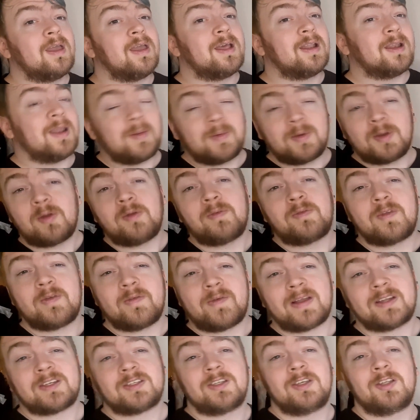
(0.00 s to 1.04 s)
Let me know if you've
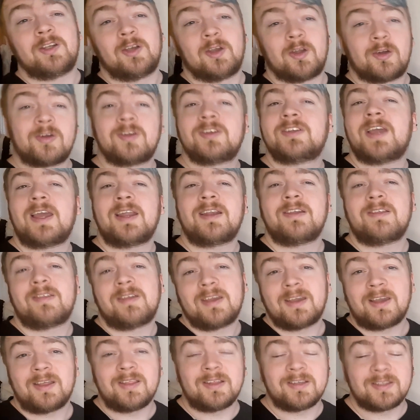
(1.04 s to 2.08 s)
actually learned
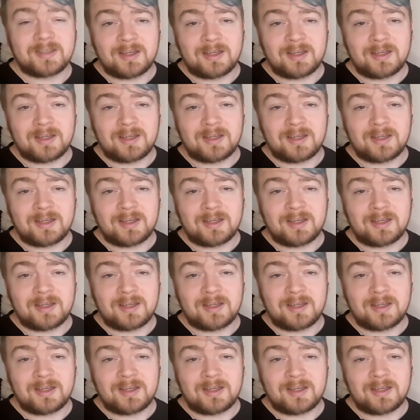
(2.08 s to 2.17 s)
anything in this